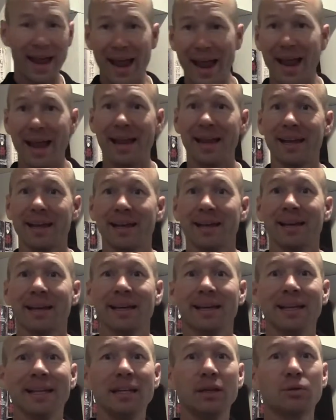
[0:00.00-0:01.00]
A
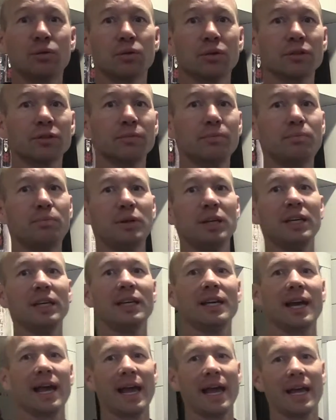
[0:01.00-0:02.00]
equals
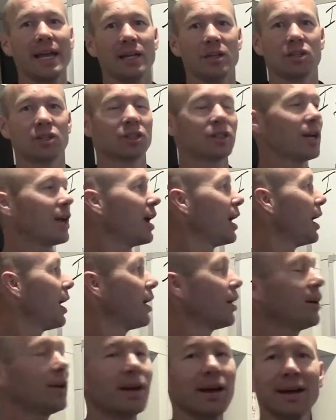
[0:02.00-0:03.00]
BH.
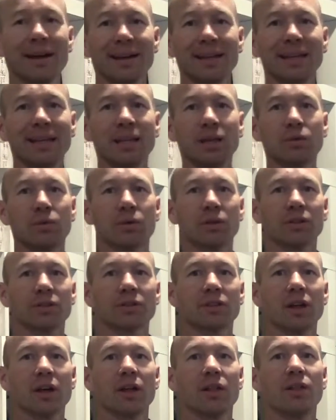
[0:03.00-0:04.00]
Area
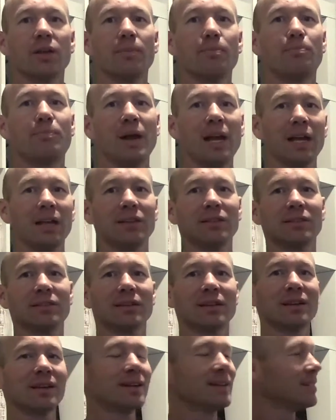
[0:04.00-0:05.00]
equals the
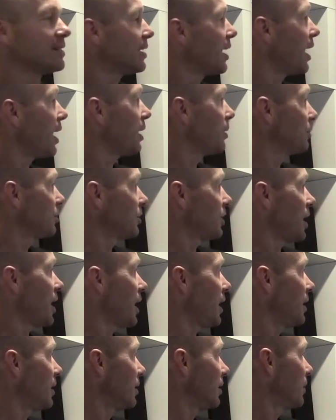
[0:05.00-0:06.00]
base times the
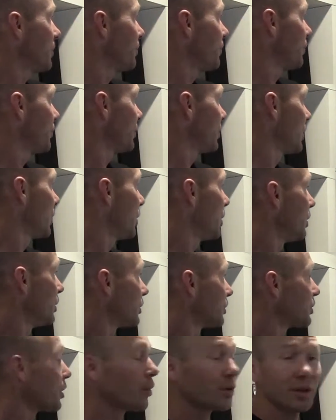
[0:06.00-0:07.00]
height.
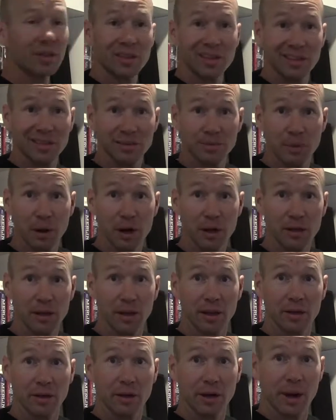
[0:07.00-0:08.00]
So in this
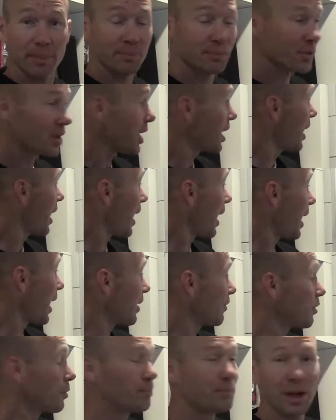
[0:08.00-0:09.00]
parallelogram, I
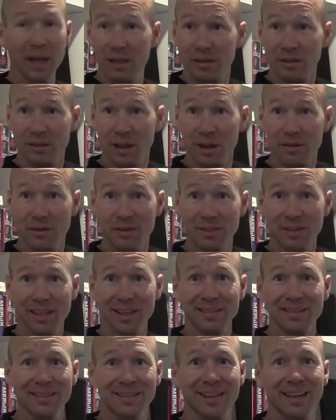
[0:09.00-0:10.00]
have a base of
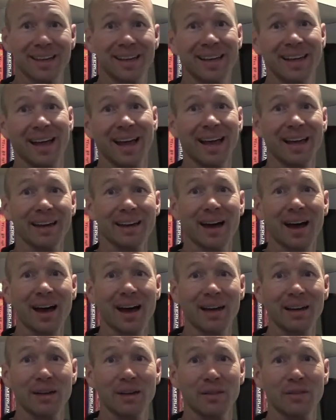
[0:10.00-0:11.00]
6 and a
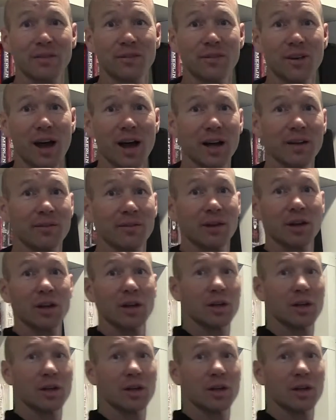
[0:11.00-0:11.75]
height of 5.